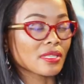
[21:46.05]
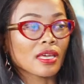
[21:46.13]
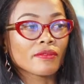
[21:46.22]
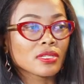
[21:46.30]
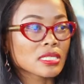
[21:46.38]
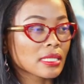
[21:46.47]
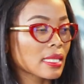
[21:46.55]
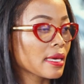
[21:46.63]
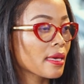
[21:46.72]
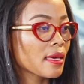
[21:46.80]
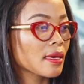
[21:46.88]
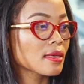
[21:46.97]
They haven't seen their
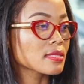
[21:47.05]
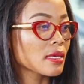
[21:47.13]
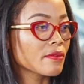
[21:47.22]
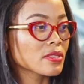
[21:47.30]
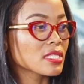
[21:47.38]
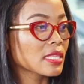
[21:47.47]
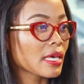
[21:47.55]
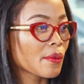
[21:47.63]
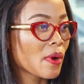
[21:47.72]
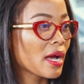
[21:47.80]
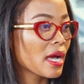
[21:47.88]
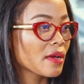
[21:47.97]
kids, they haven't seen their
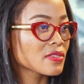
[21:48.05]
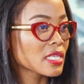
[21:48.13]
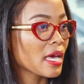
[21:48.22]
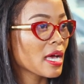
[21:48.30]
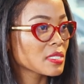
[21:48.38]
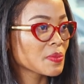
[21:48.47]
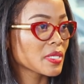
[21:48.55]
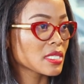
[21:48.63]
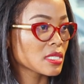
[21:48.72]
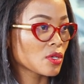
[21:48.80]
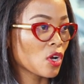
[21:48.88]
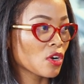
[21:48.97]
wives, their
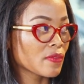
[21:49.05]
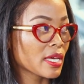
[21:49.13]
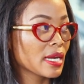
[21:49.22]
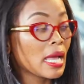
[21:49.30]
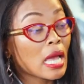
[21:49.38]
husbands, mm. and all of that.